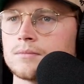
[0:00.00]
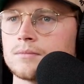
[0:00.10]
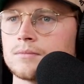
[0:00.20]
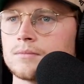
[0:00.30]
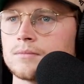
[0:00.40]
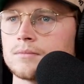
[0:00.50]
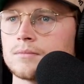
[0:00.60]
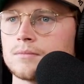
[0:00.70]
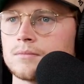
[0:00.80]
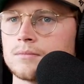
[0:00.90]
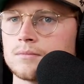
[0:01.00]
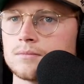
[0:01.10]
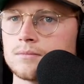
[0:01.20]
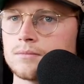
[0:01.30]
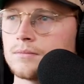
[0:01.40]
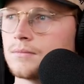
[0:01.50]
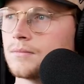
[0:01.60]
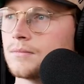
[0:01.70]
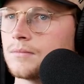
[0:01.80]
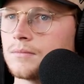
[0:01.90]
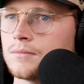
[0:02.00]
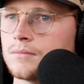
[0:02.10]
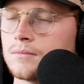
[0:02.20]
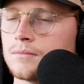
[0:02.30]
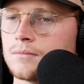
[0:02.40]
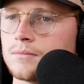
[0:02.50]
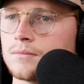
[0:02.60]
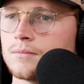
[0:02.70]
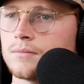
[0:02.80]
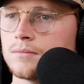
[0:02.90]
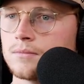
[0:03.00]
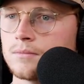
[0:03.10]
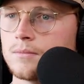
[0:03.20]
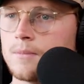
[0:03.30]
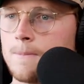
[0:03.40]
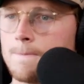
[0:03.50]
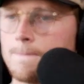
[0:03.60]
This person isn't speaking.